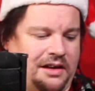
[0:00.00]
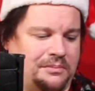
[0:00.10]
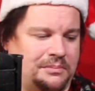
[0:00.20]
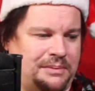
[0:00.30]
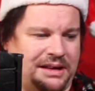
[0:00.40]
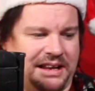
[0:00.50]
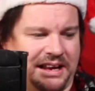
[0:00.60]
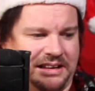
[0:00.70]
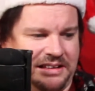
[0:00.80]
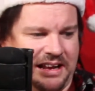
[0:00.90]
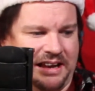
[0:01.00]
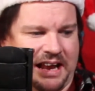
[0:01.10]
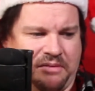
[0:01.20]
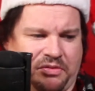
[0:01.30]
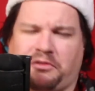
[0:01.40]
maybe they didn't
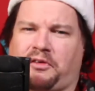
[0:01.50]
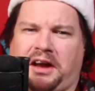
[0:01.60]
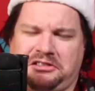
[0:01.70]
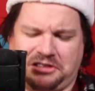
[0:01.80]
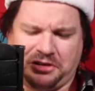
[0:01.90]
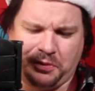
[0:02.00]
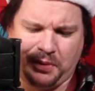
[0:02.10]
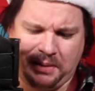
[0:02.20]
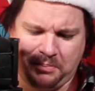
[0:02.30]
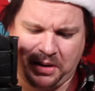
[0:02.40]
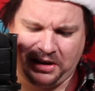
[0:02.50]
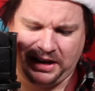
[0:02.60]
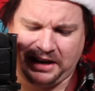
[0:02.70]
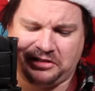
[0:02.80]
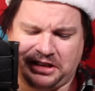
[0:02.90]
have the rights to call him
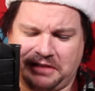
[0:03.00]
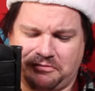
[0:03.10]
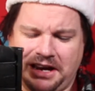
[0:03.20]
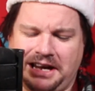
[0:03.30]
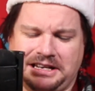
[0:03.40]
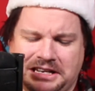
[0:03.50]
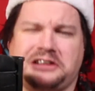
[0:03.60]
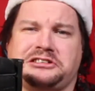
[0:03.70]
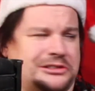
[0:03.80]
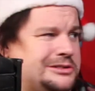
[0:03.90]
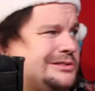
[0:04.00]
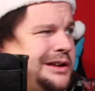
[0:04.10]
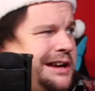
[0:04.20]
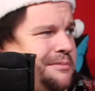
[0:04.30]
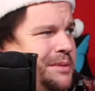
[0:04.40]
Merlin, because he really does look
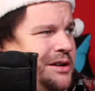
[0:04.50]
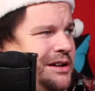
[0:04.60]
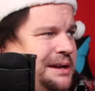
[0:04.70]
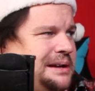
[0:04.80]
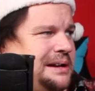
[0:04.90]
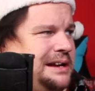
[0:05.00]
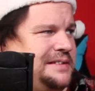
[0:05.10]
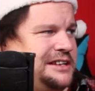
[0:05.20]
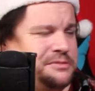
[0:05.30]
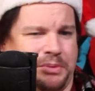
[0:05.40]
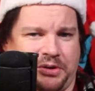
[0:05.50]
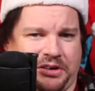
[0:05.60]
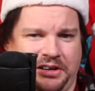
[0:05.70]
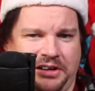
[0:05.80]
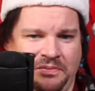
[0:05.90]
like Merlin in this
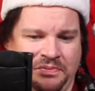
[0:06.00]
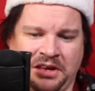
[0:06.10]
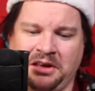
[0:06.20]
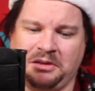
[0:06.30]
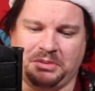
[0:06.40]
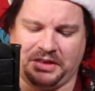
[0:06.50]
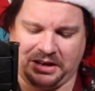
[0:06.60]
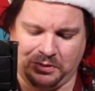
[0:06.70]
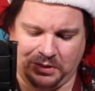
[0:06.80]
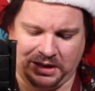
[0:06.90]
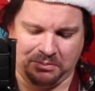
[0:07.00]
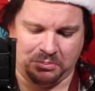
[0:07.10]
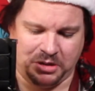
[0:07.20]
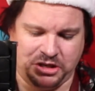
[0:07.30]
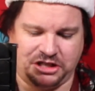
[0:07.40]
book. But they're calling him
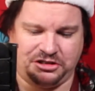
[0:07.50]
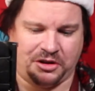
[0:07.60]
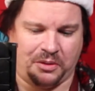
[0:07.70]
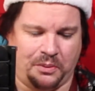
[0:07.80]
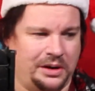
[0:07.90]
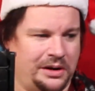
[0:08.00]
Majisto.